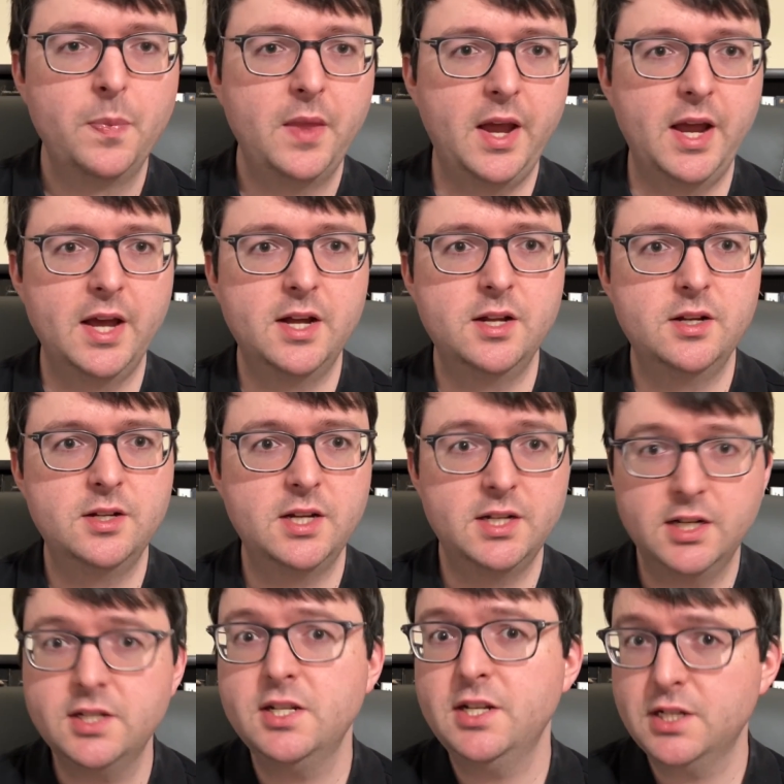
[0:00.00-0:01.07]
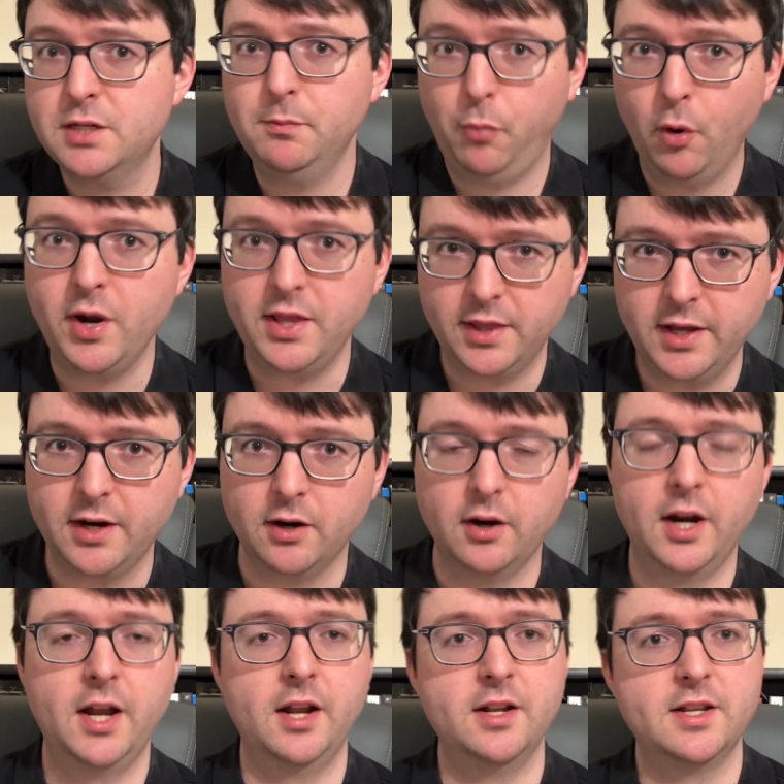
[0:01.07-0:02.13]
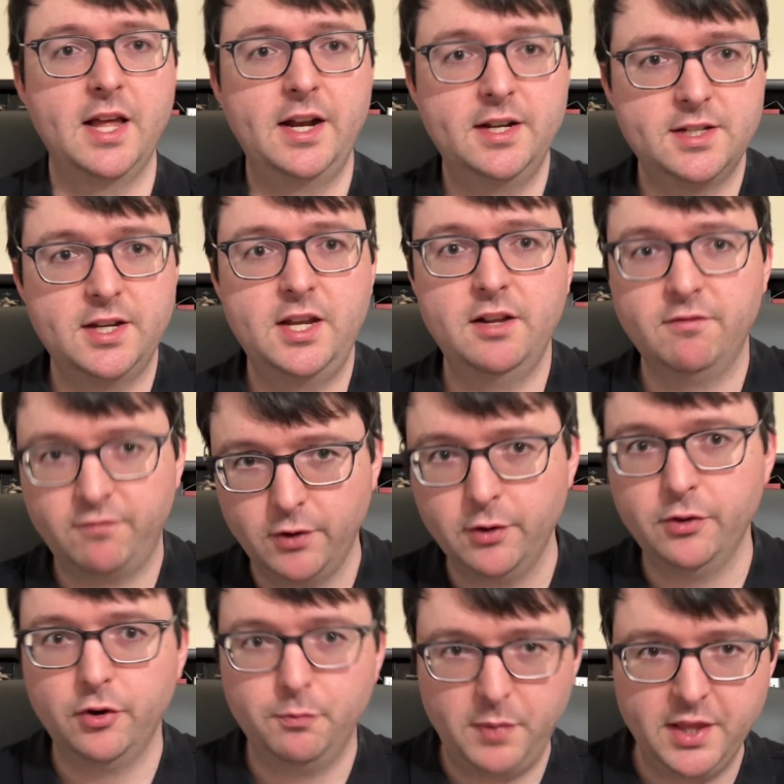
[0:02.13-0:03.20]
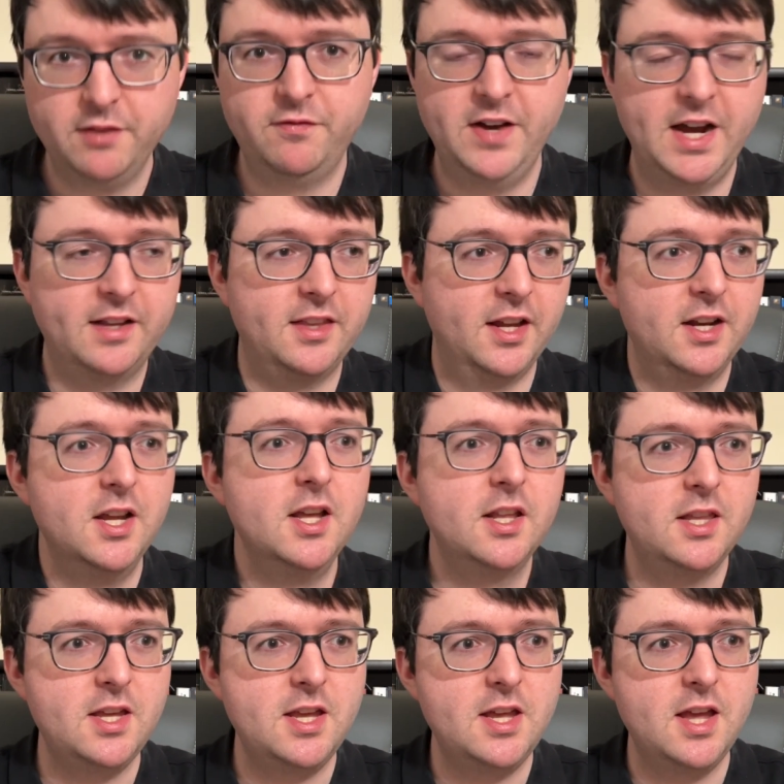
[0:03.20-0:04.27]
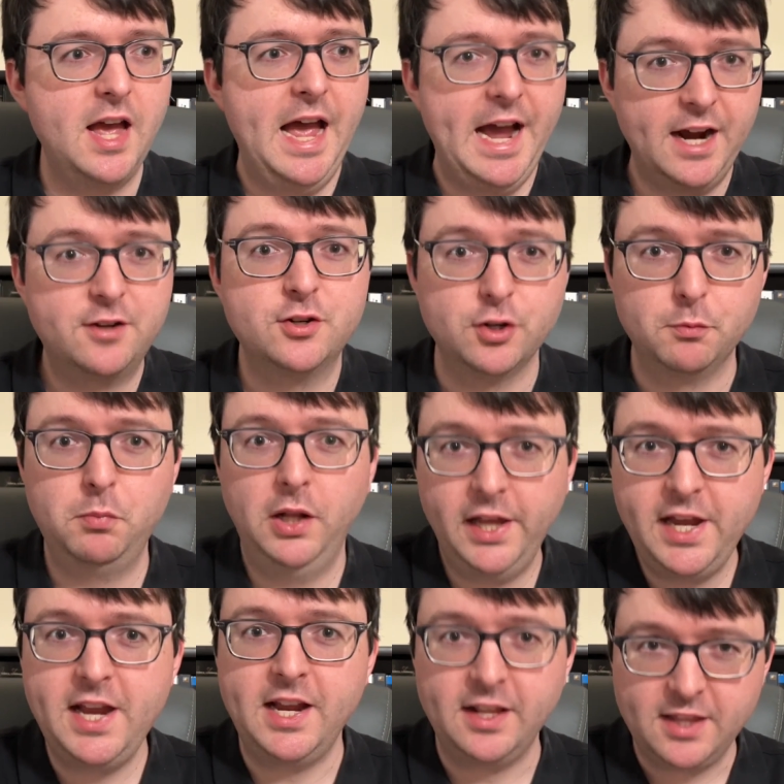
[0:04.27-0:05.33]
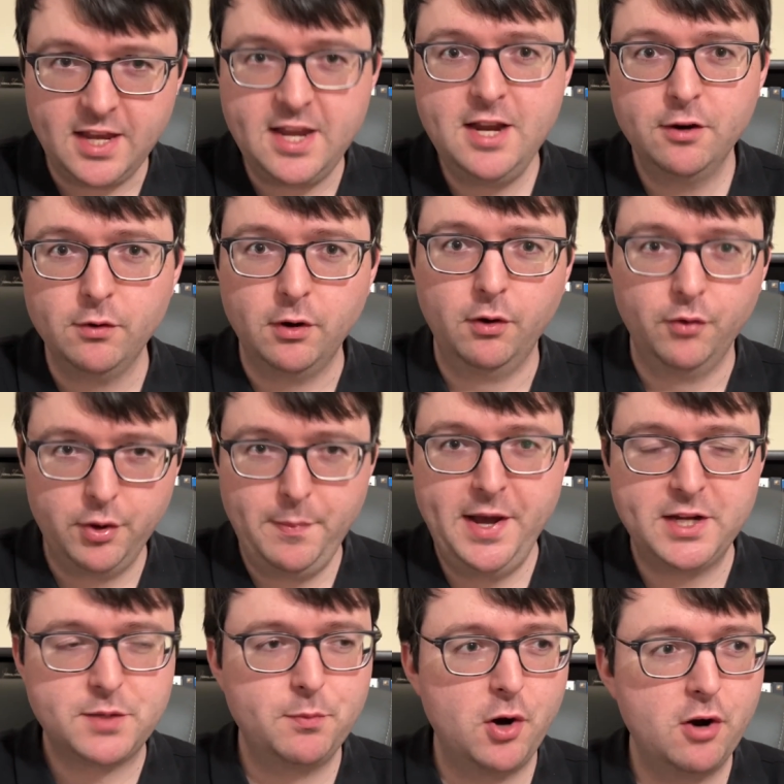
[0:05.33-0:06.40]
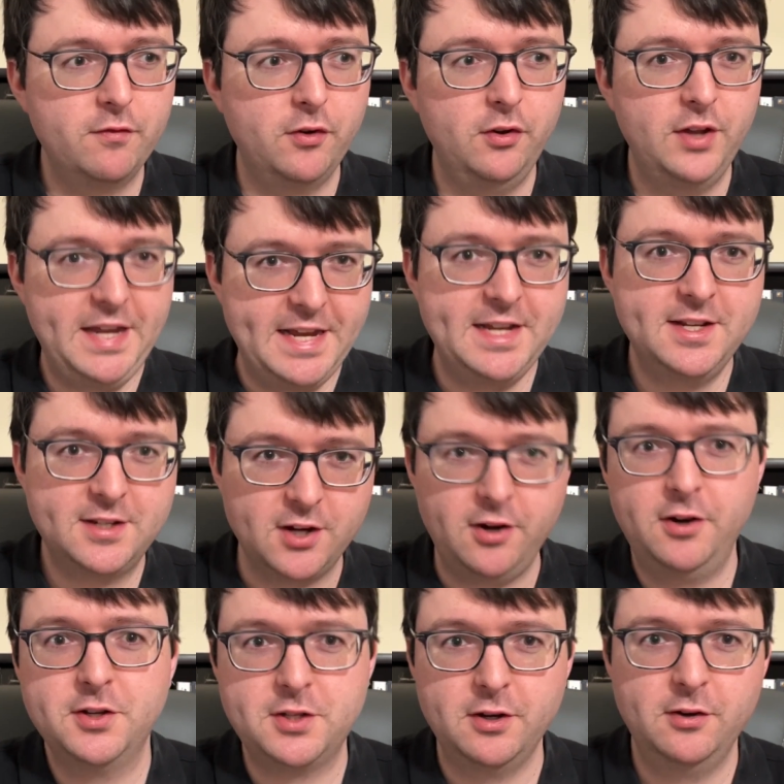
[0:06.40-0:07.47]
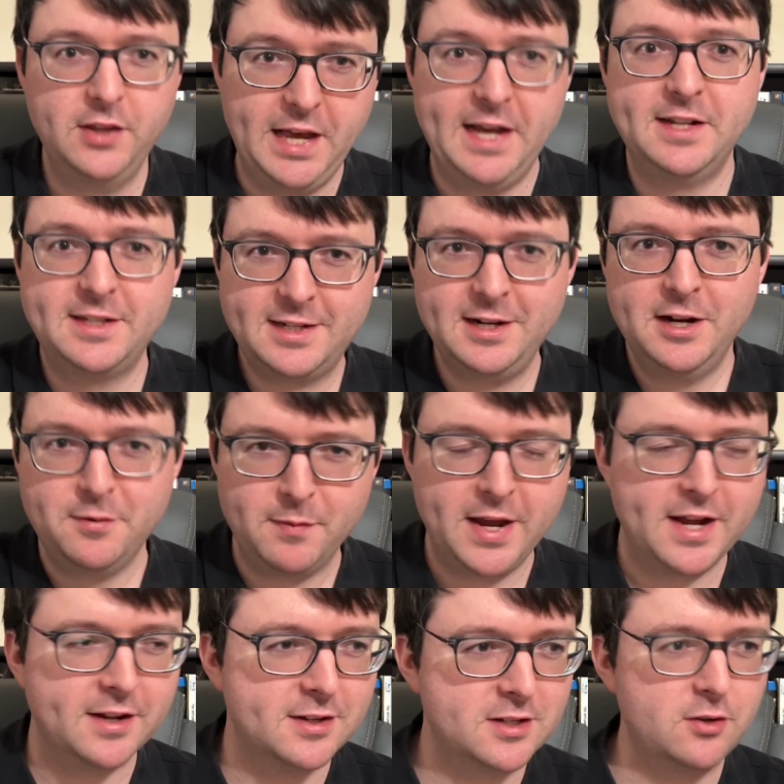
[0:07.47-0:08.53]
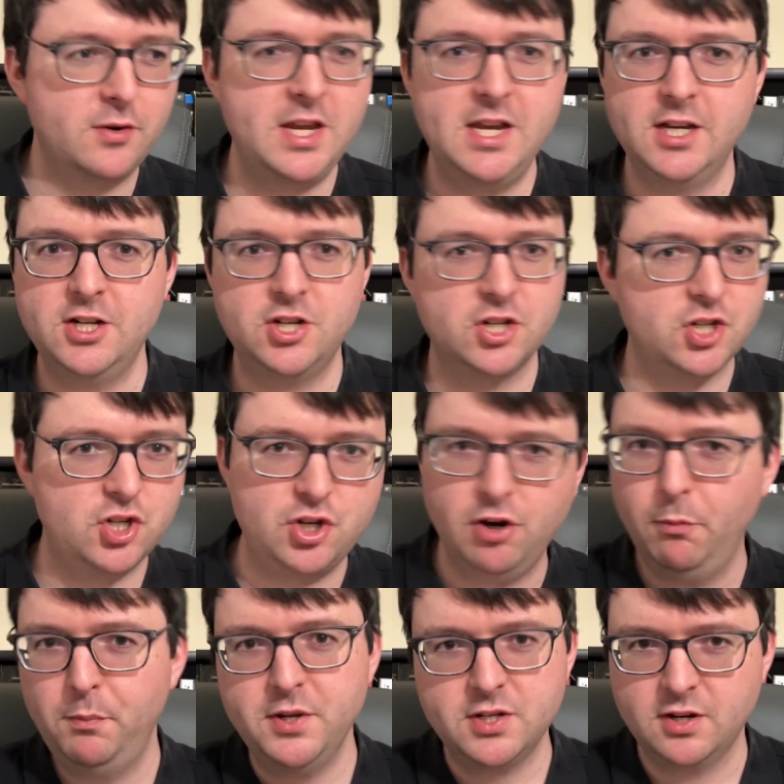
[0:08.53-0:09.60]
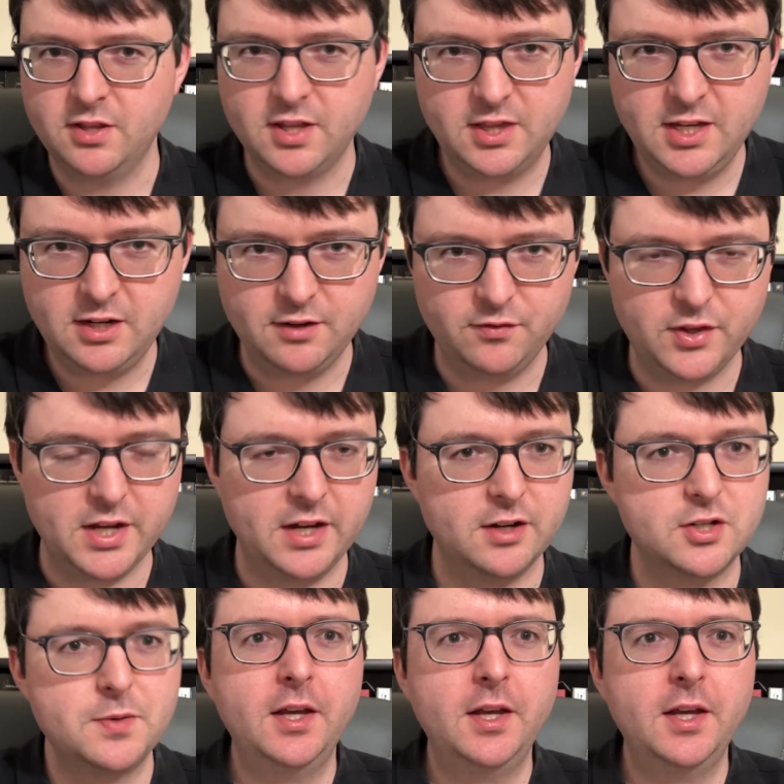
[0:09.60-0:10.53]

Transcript: And it doesn't disappoint there. And that is again furthered by the fact that the actor playing the hero, the Masked Marvel, is also the head stuntman, so he can just jump into the thick of things.